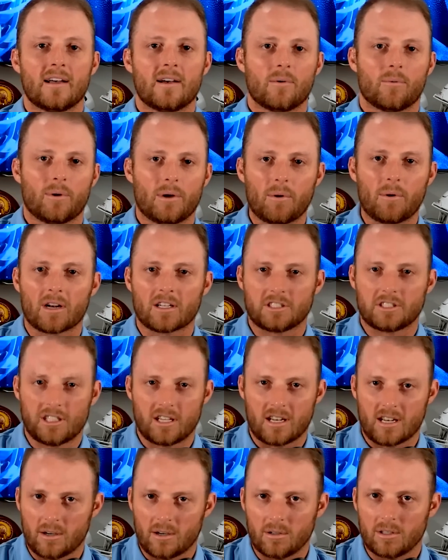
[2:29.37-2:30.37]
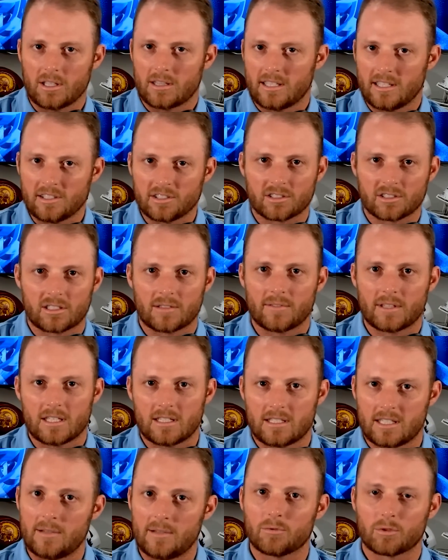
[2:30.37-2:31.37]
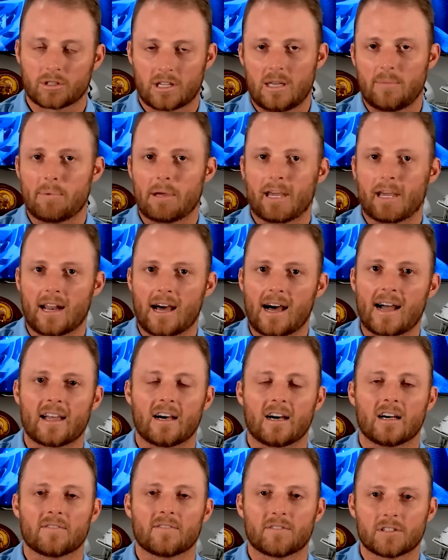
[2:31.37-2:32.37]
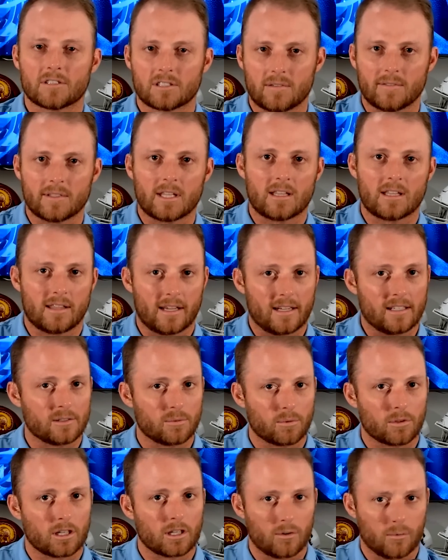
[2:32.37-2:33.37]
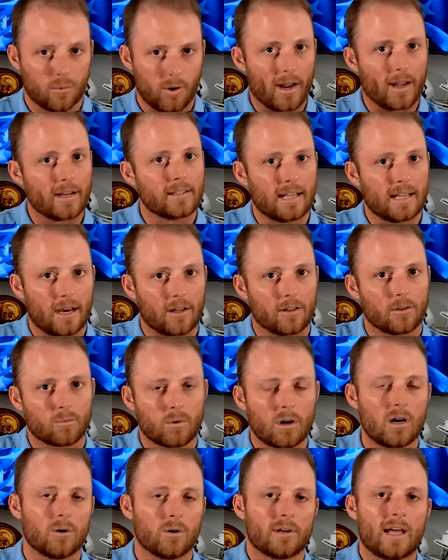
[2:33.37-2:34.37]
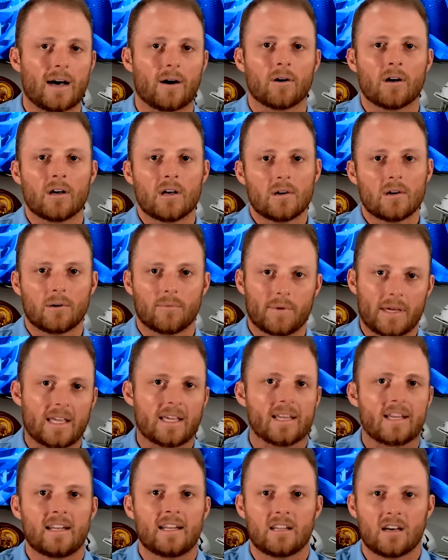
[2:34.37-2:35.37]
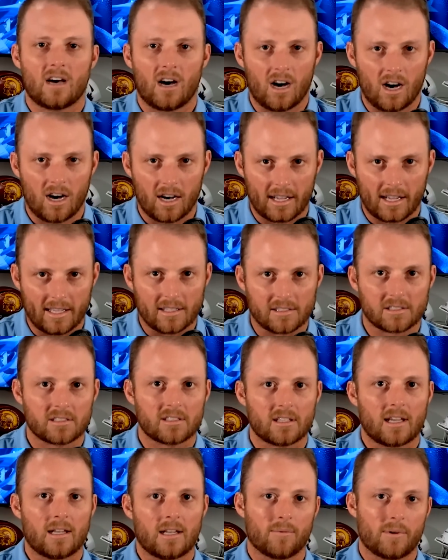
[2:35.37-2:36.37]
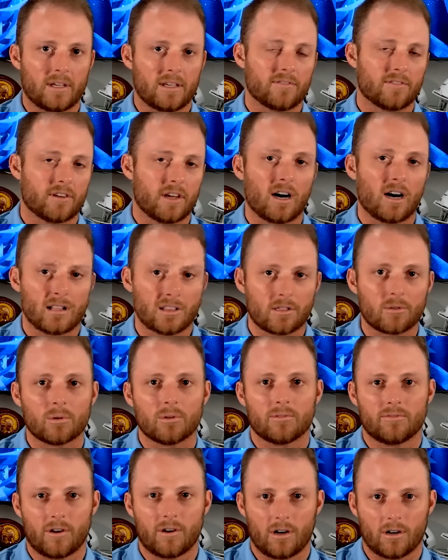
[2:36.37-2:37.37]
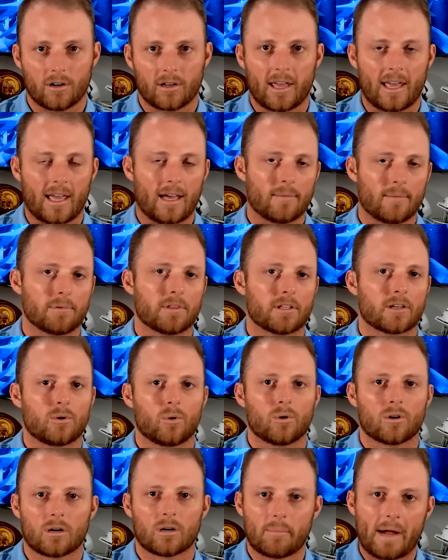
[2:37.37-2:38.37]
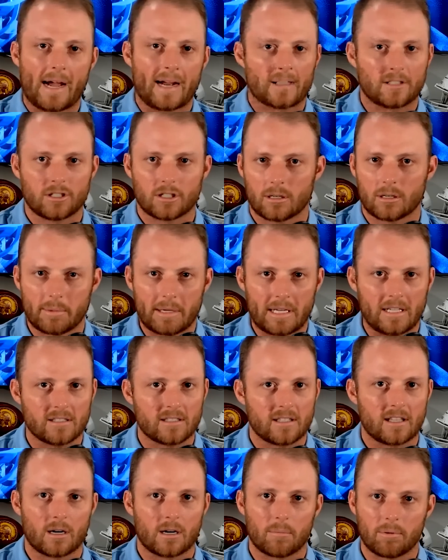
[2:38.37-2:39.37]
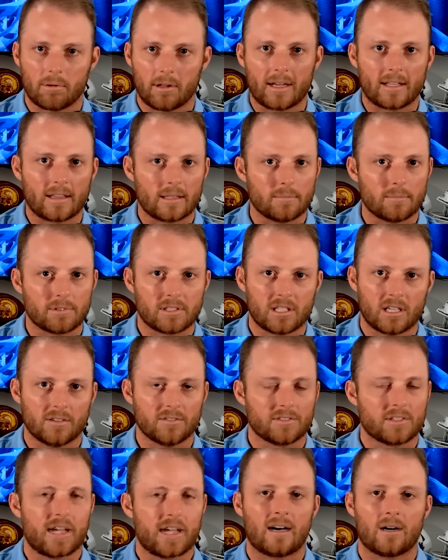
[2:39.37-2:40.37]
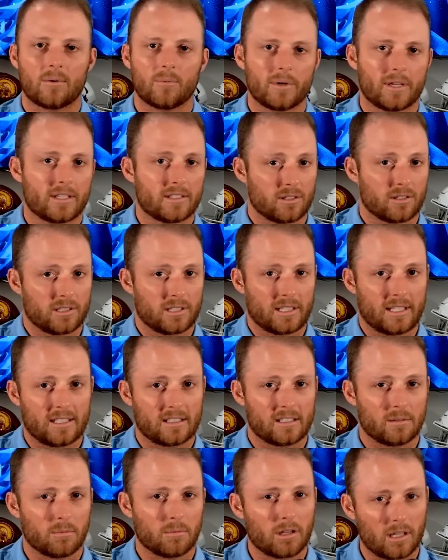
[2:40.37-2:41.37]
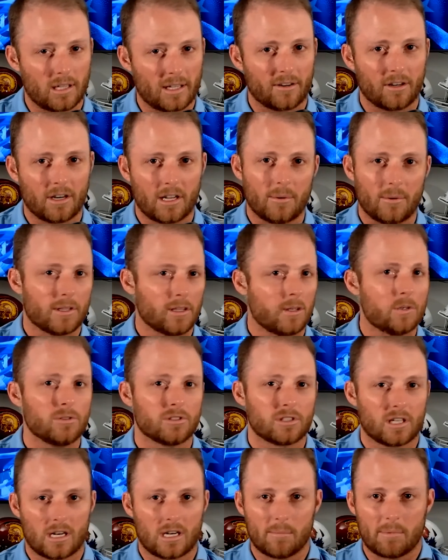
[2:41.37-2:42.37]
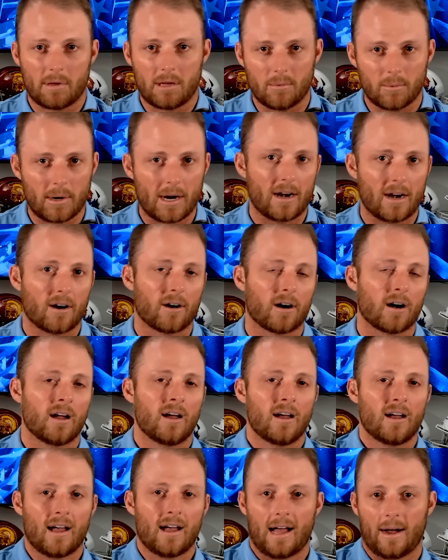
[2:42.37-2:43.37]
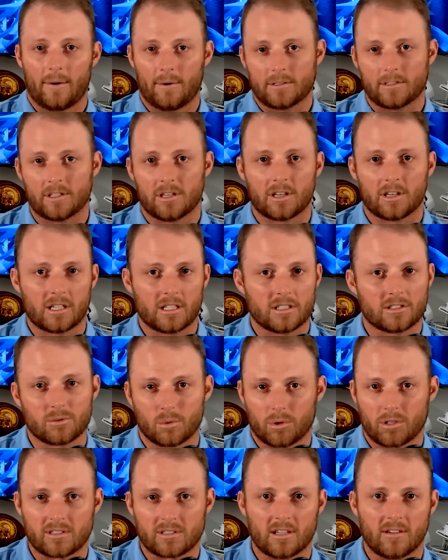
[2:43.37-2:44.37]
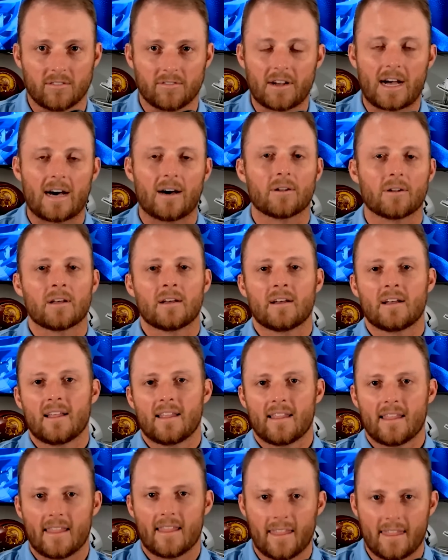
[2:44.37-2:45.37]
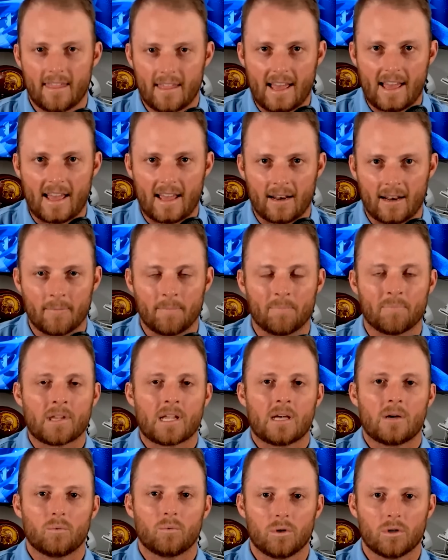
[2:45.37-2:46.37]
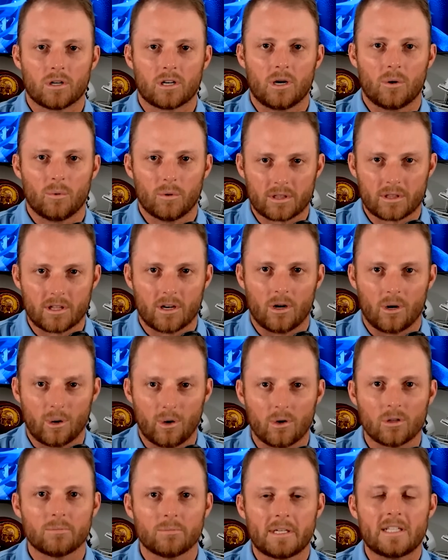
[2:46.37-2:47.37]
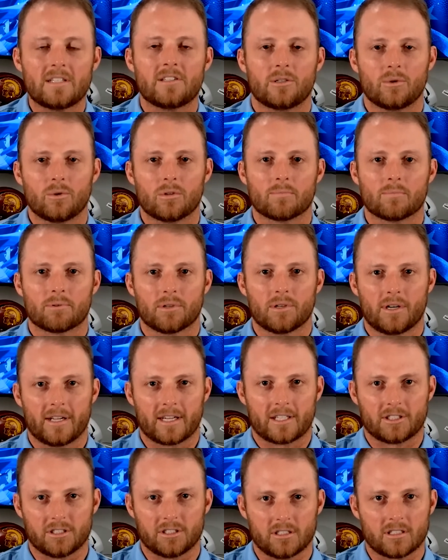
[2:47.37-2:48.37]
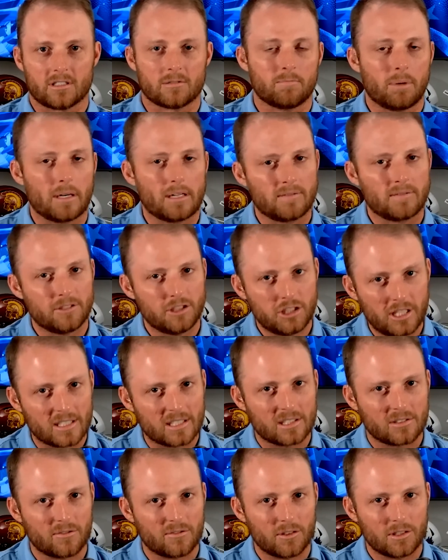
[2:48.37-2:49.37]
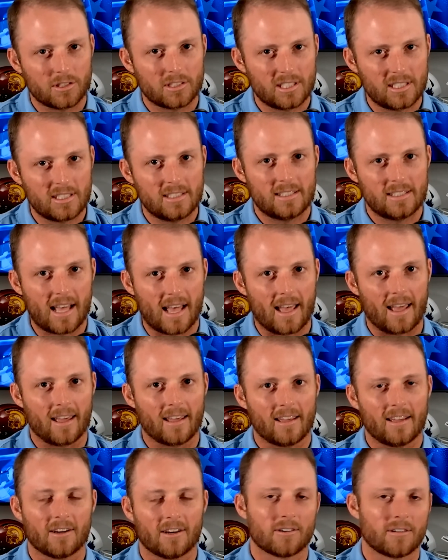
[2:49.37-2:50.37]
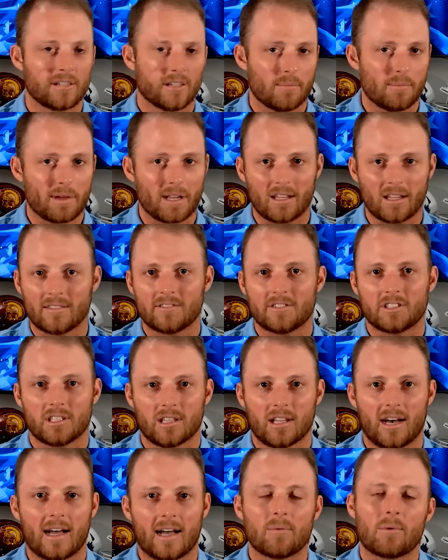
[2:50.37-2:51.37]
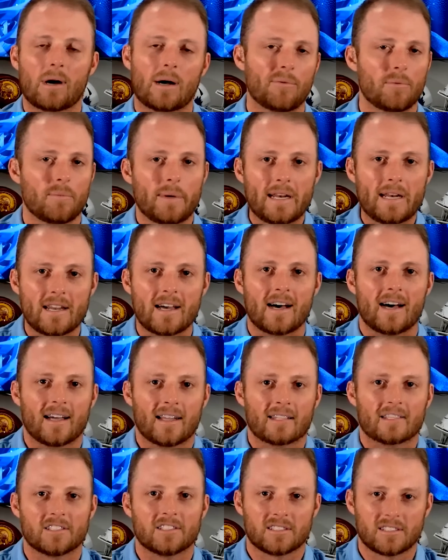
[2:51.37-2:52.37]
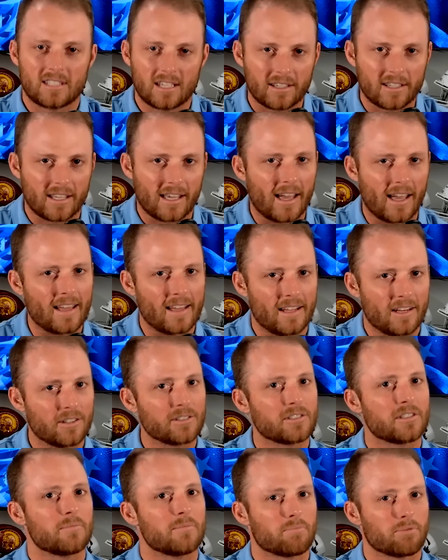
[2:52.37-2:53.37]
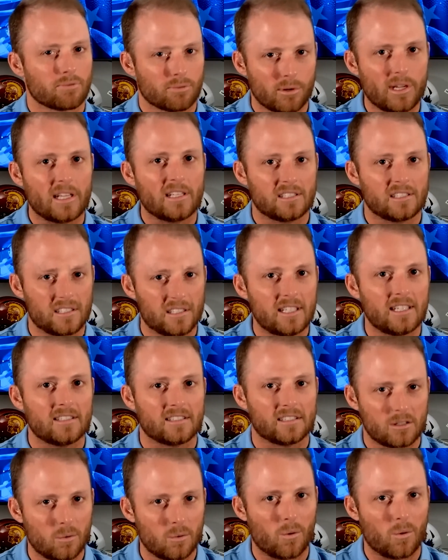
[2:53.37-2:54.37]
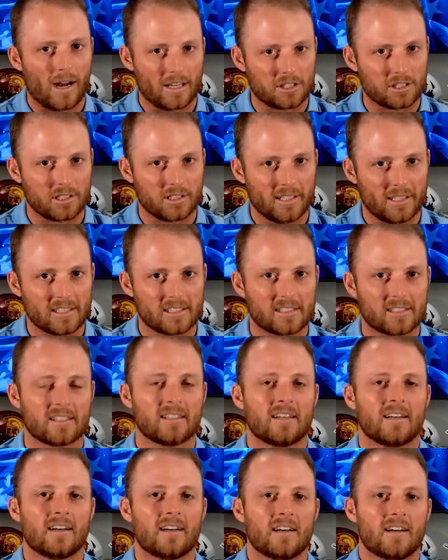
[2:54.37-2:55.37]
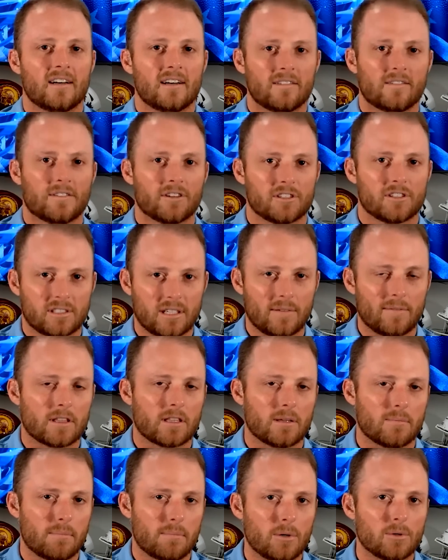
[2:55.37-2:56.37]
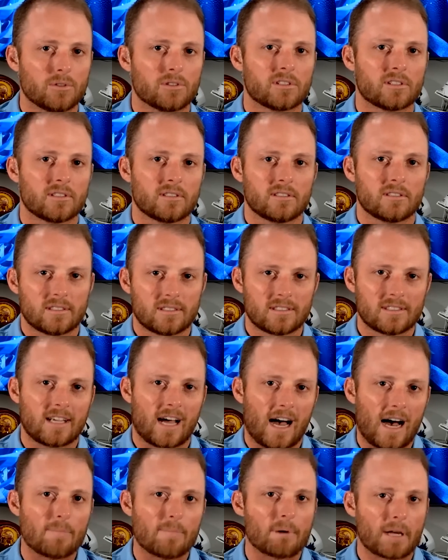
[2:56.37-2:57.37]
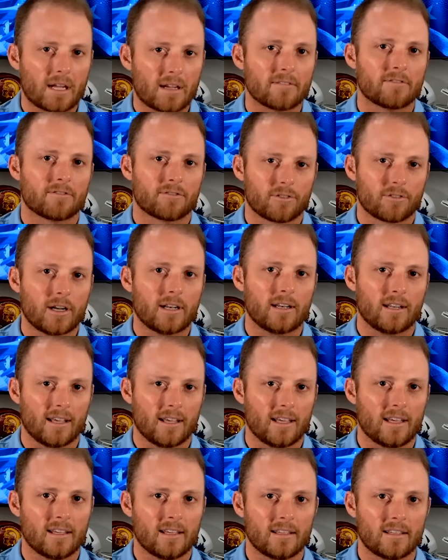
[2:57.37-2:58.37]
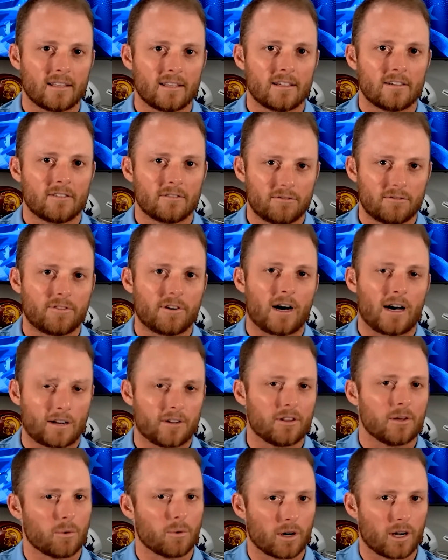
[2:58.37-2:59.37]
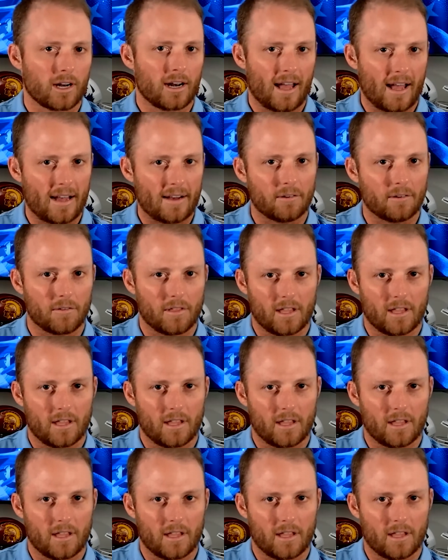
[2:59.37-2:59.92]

we want you to know that these are some of the teams we're keeping an eye on for some of the things that we're going to rank down the road. Now, when we get into August and we have gone through fall camp, the quarterback derbies that are playing themselves out, we start to get some clarity with who's going to be where, how it's all going to sort itself out. Then we'll go with the hold me to them predictions. But just for today, here in the middle of July, why would we not just tell you, hey, here's the preseason watch list for some of the most topic-friendly fodder that we're going to have over